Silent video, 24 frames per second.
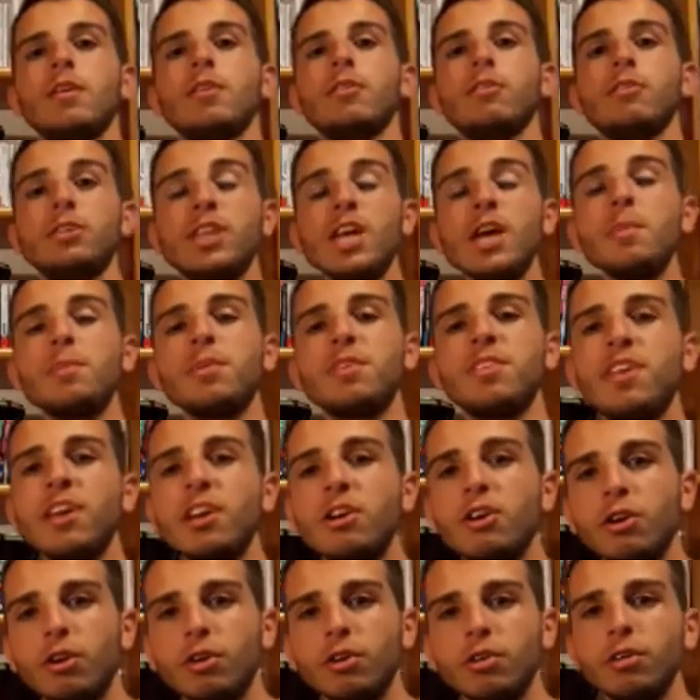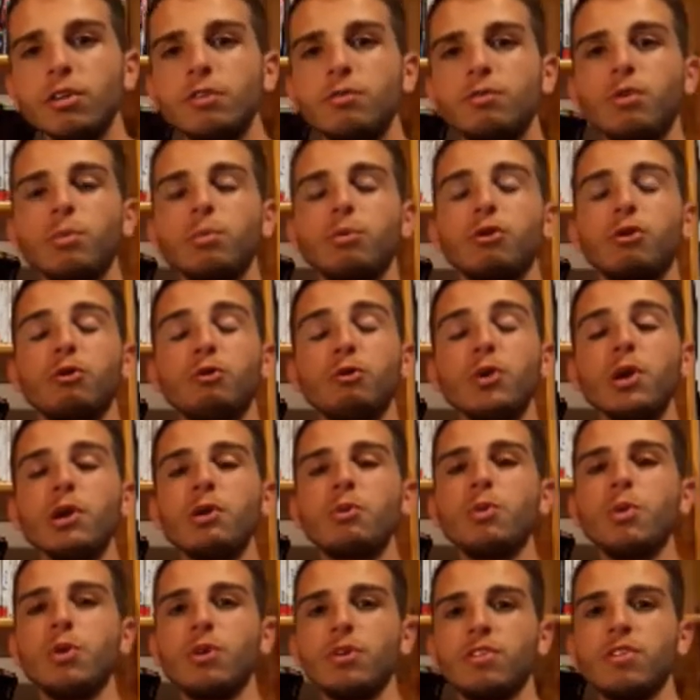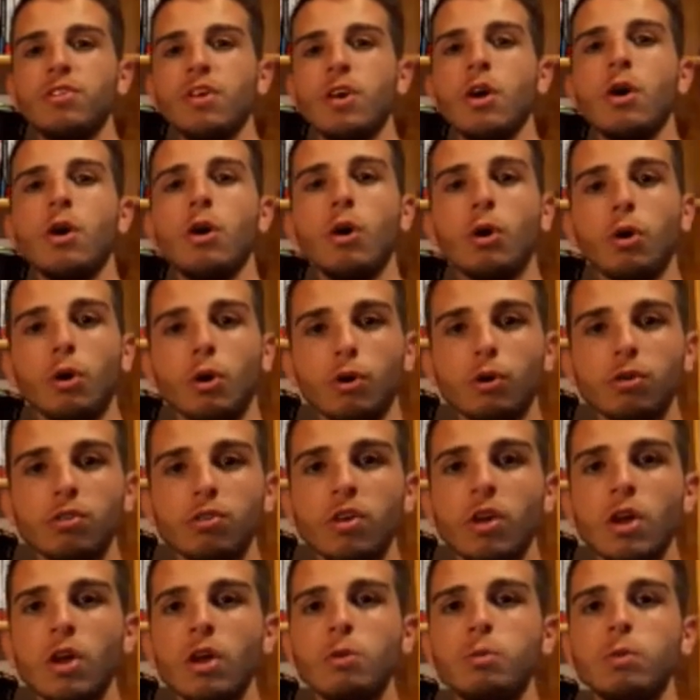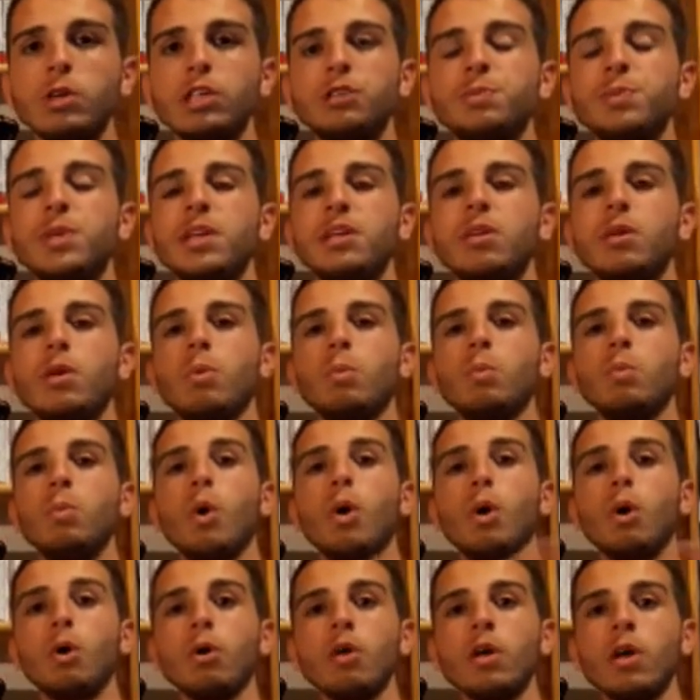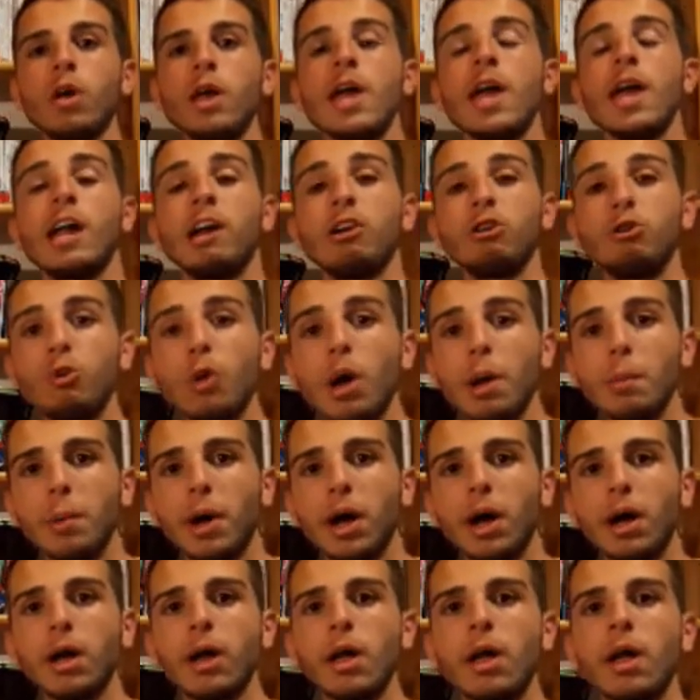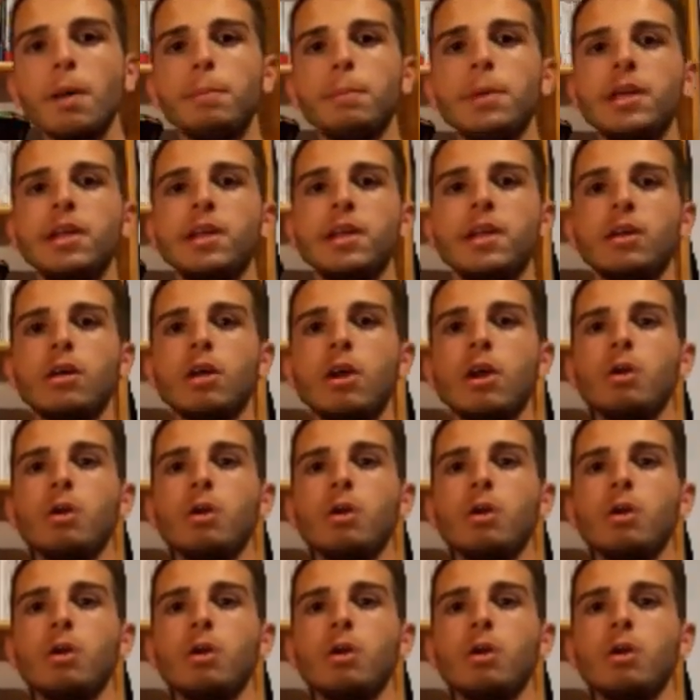The term is taken from the Greek words holos, which mean wall, and gramma, meaning